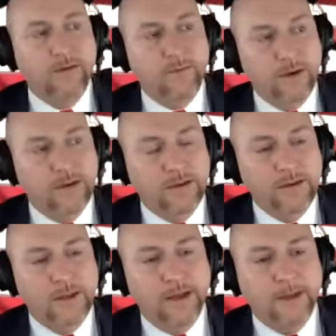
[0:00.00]

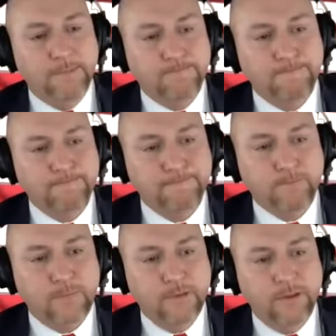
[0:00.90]
one,
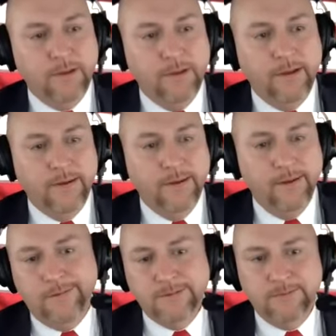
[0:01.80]
and
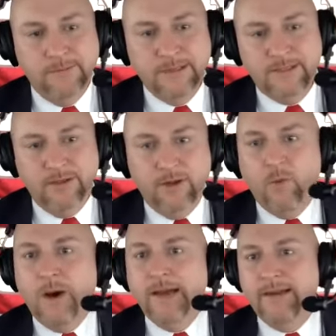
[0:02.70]
it's still
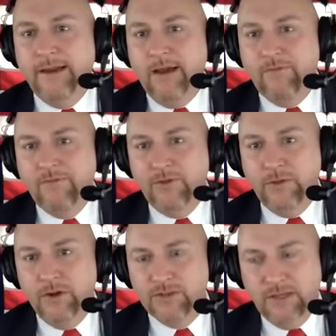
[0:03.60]
unwinding now, a few
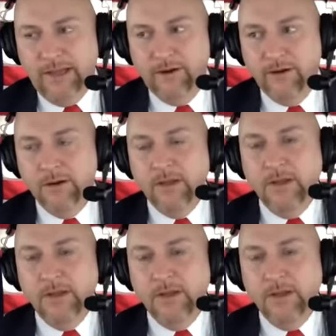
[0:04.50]
years later.